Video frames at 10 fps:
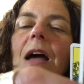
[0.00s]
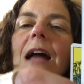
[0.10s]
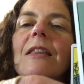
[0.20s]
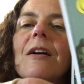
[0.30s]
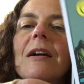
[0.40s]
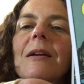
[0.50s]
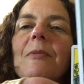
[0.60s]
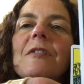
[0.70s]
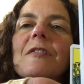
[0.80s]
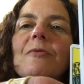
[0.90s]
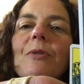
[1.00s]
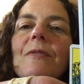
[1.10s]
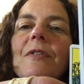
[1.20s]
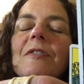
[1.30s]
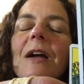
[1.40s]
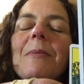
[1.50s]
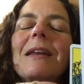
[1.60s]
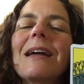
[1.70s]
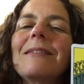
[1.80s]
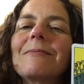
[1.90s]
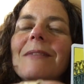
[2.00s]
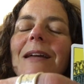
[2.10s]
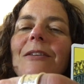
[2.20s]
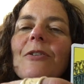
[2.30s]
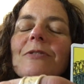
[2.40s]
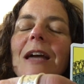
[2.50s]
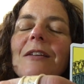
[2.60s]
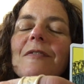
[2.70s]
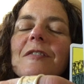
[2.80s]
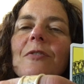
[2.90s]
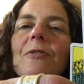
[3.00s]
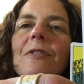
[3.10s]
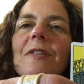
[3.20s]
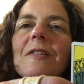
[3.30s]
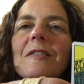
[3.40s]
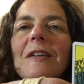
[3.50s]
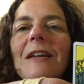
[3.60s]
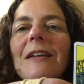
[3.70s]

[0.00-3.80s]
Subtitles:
I love, again, this is one of those, I mean, I you know, 10 of Swords,